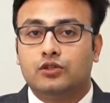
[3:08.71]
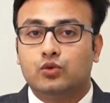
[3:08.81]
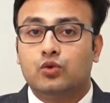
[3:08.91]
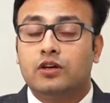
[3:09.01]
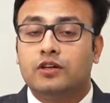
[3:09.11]

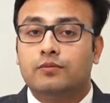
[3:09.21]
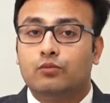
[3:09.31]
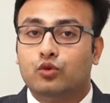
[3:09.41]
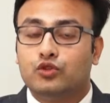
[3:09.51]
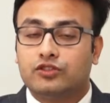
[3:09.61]
do her
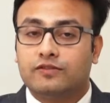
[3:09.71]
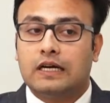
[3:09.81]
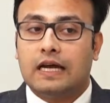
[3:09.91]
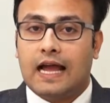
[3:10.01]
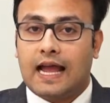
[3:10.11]
most of the
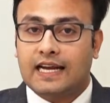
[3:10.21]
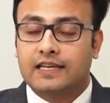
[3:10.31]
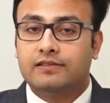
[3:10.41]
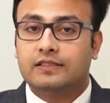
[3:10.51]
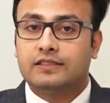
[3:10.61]

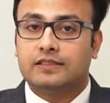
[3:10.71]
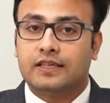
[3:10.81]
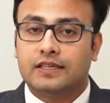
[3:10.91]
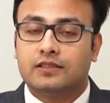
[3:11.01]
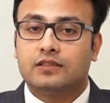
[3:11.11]
activities
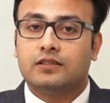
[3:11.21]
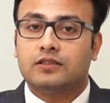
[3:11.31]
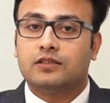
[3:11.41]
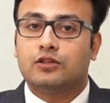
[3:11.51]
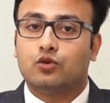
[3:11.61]
like
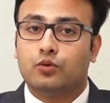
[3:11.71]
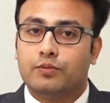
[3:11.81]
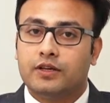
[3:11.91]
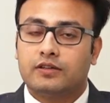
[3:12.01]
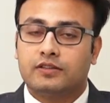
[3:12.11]

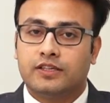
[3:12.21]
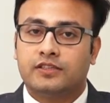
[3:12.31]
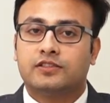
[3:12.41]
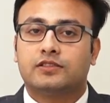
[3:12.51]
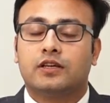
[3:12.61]
combing her
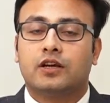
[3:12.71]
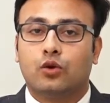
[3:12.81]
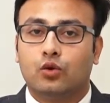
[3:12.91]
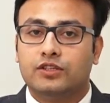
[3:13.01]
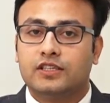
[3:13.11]
hairs,
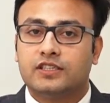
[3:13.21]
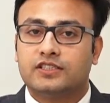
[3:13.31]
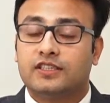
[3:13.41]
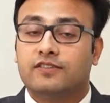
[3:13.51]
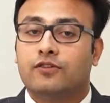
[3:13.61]
clothing
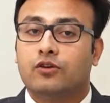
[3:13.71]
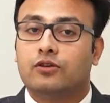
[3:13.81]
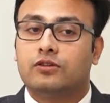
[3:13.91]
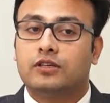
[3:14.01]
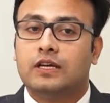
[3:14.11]
herself,
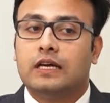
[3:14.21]
or